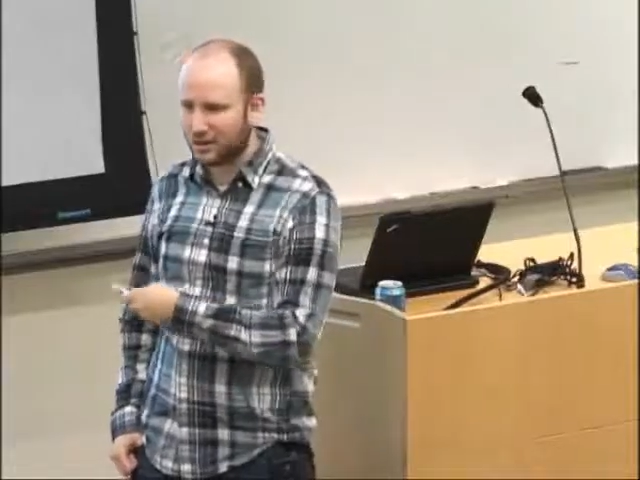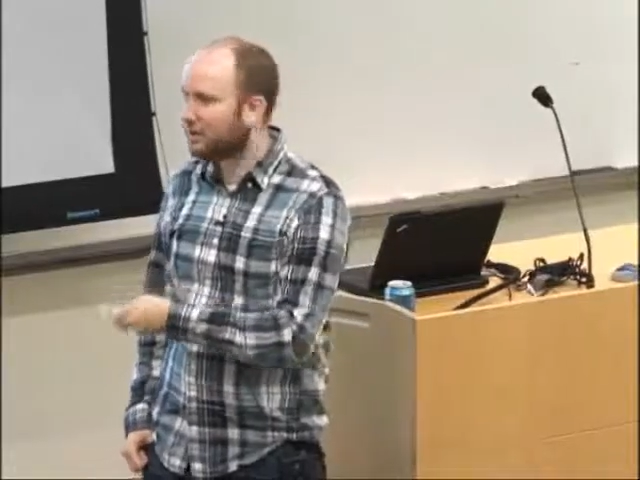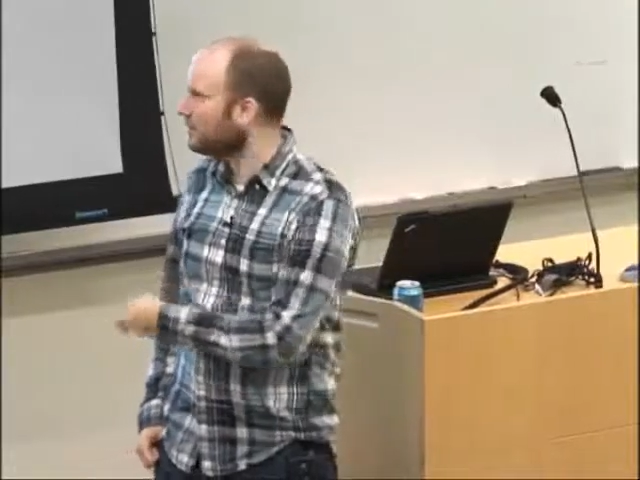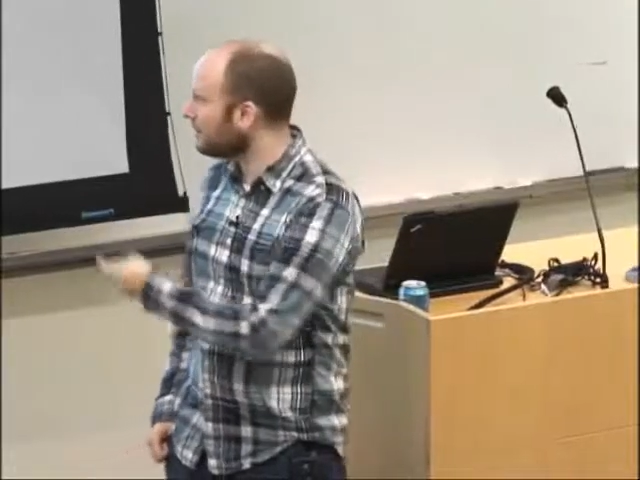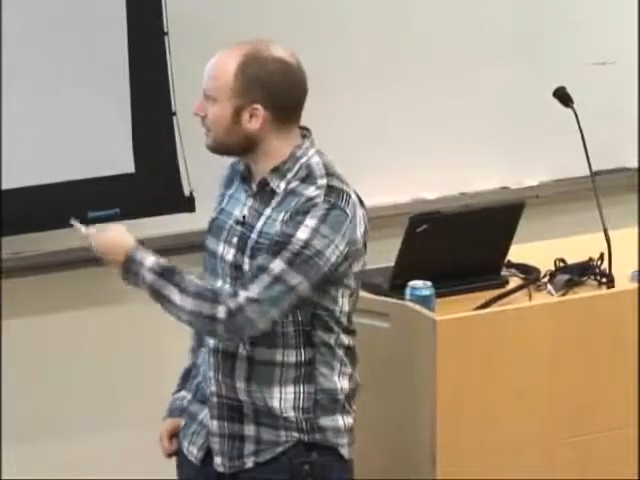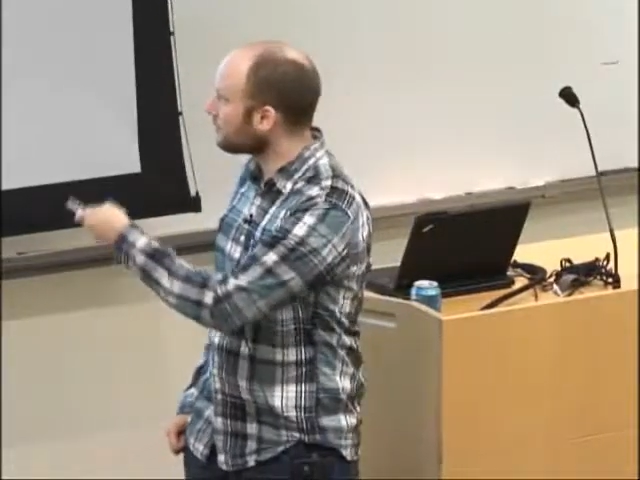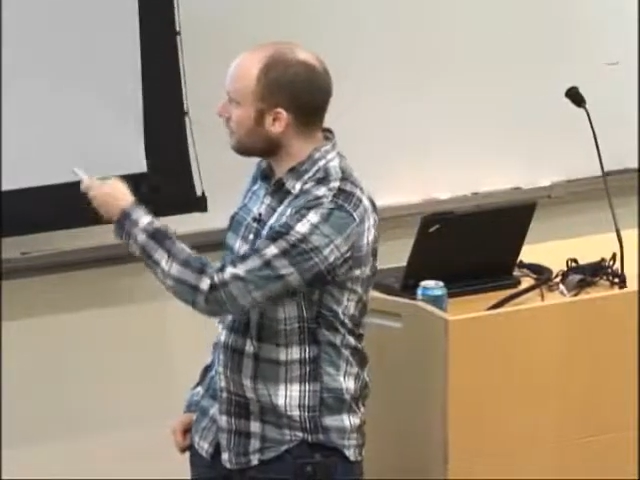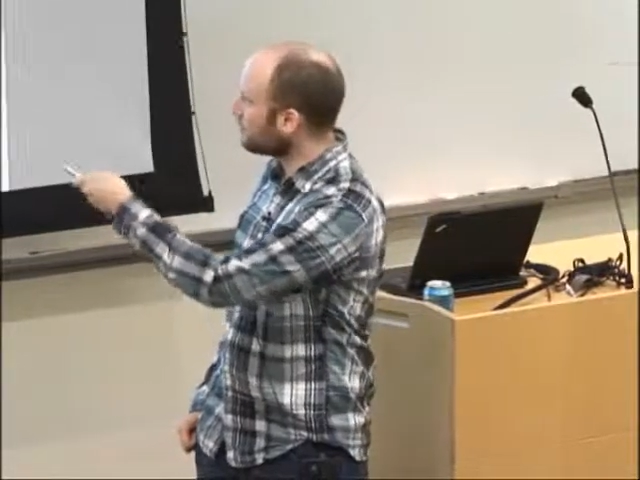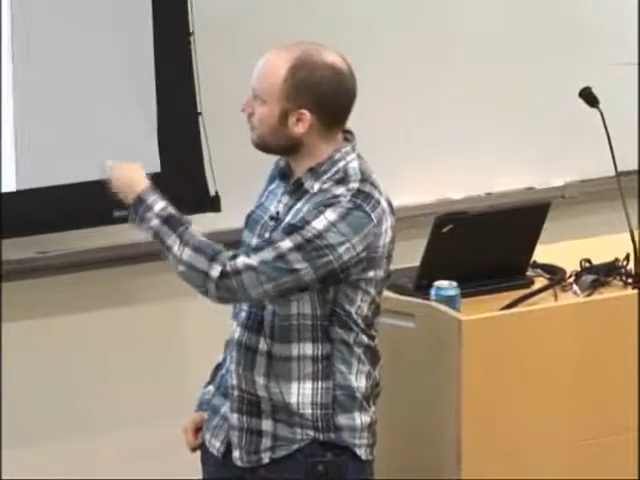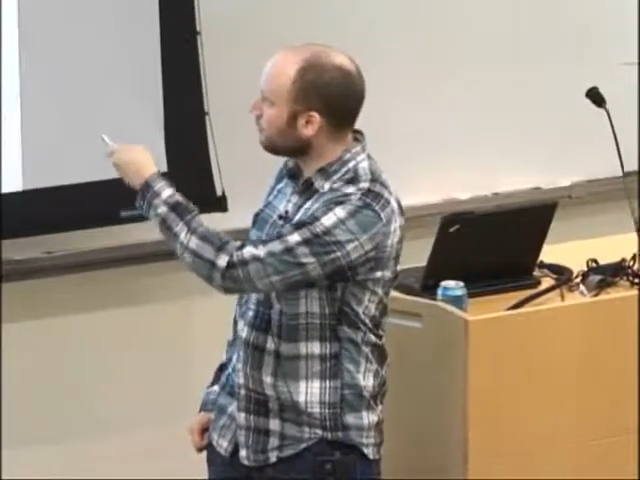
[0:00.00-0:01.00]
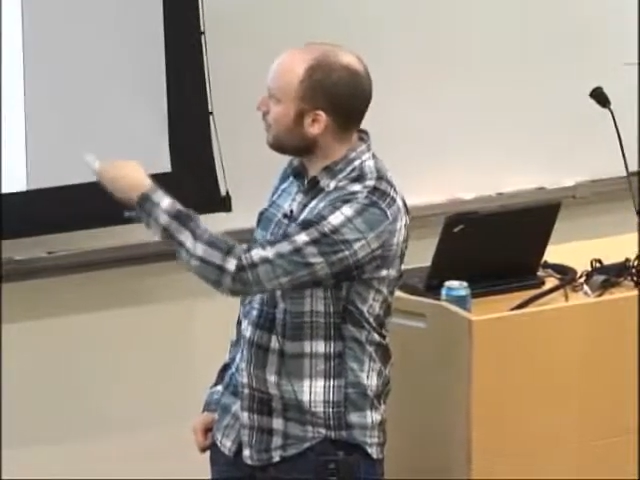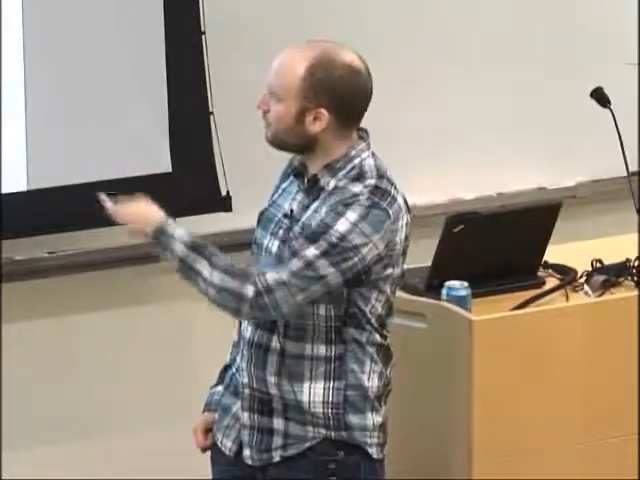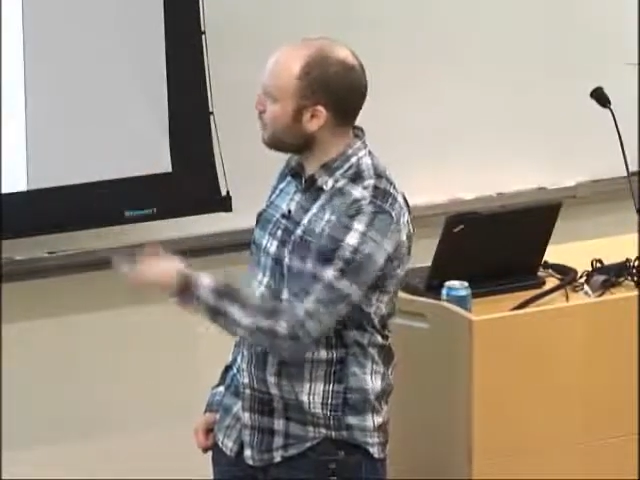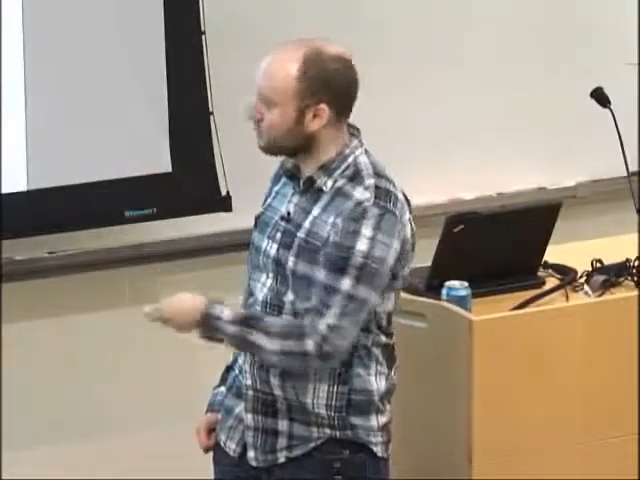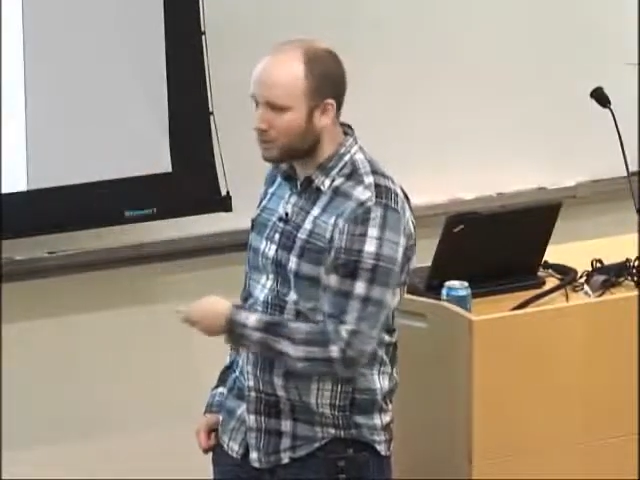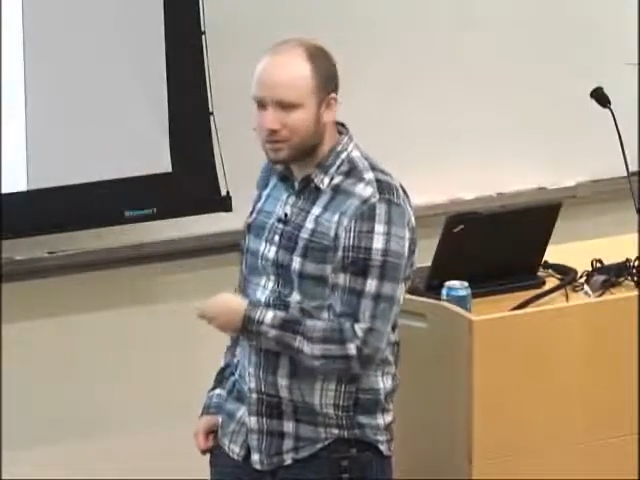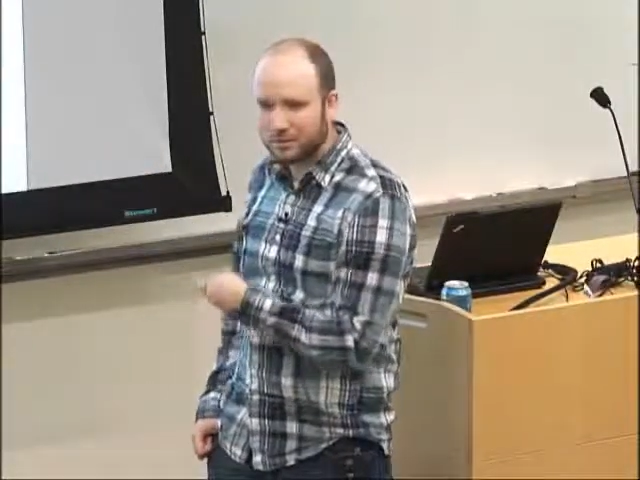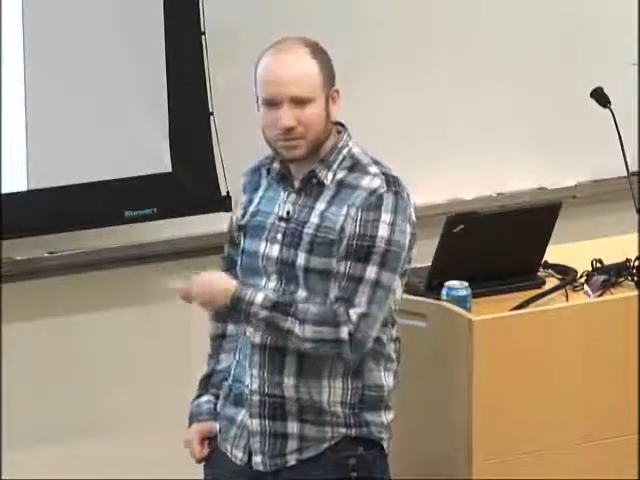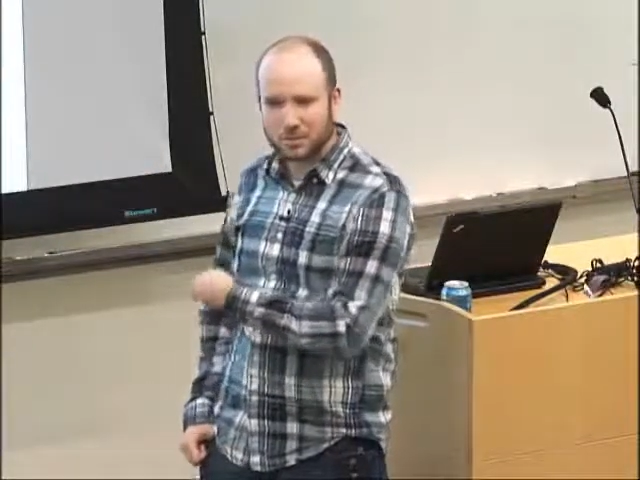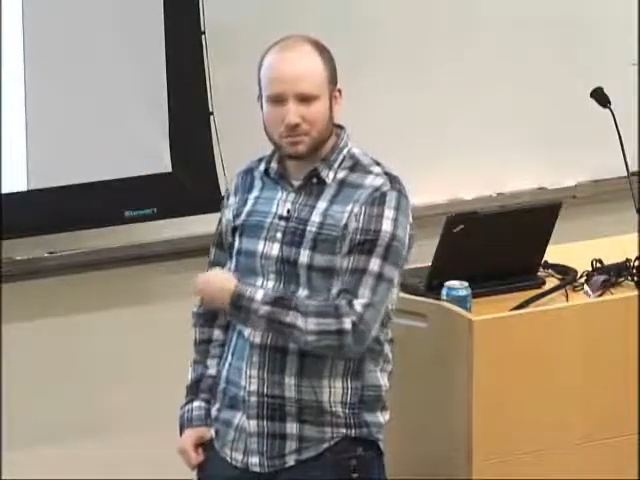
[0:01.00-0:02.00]
in these sorts of one plus one
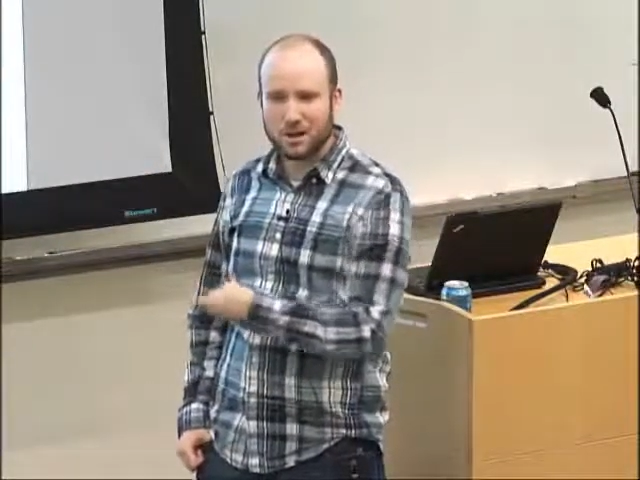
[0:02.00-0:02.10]
dimensional